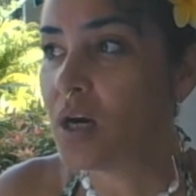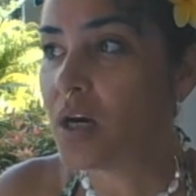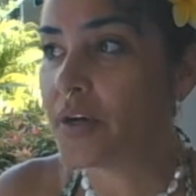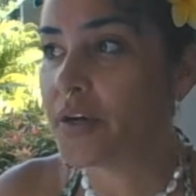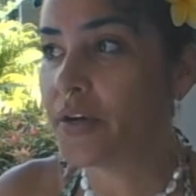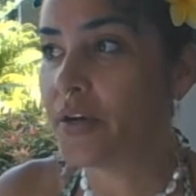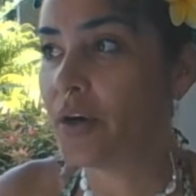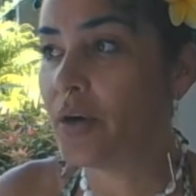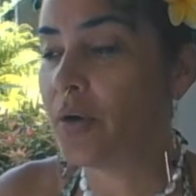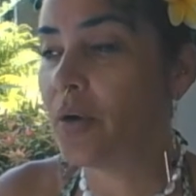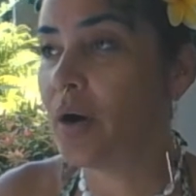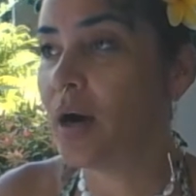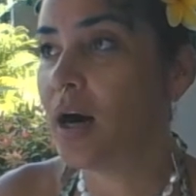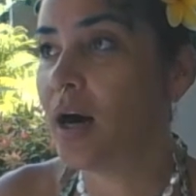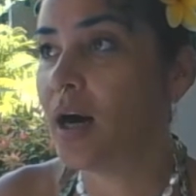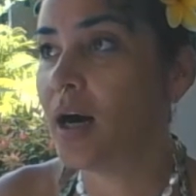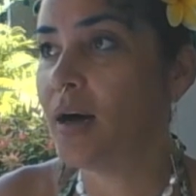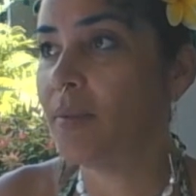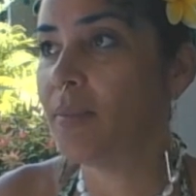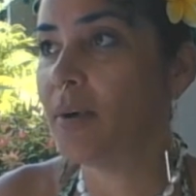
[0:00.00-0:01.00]

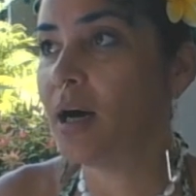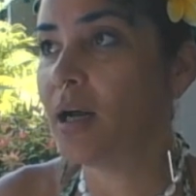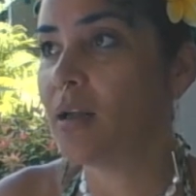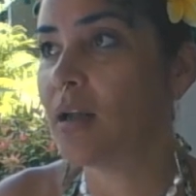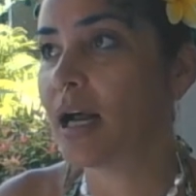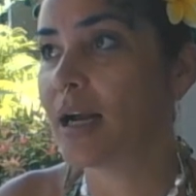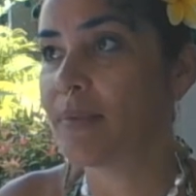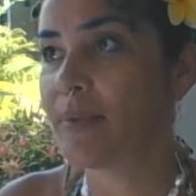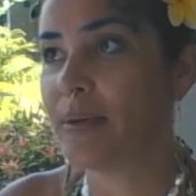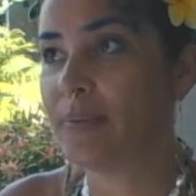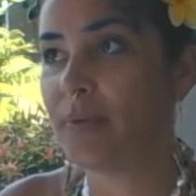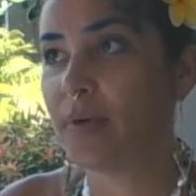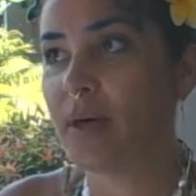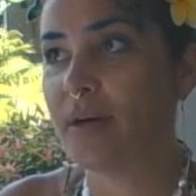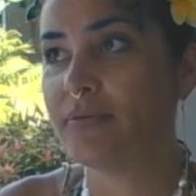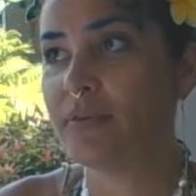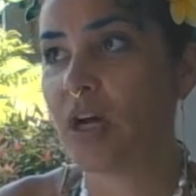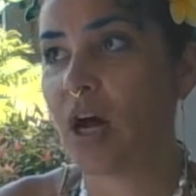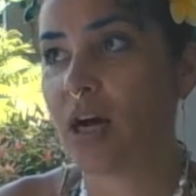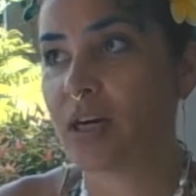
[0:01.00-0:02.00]
A lot of people
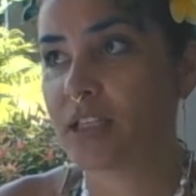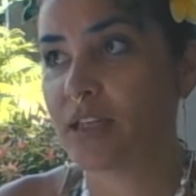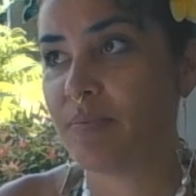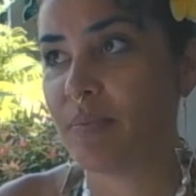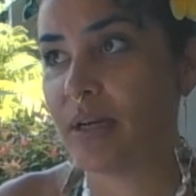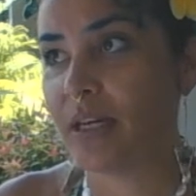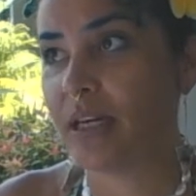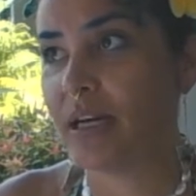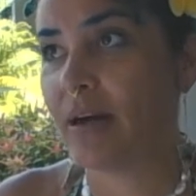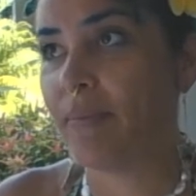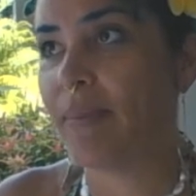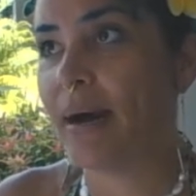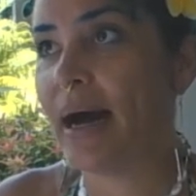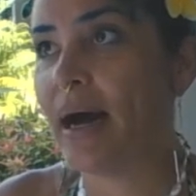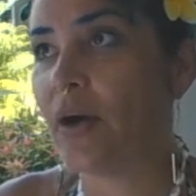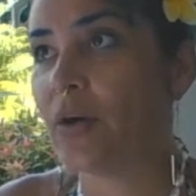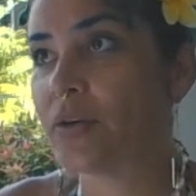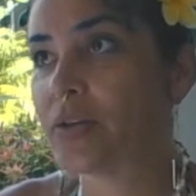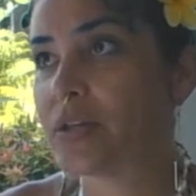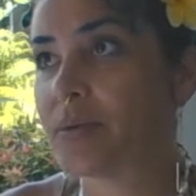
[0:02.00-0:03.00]
have talked to me
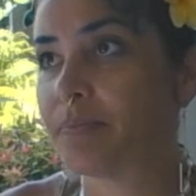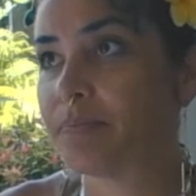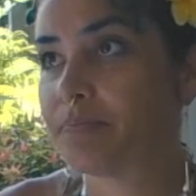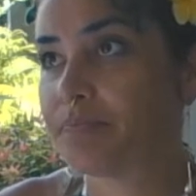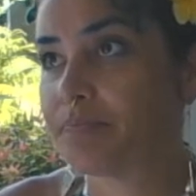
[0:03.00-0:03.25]
about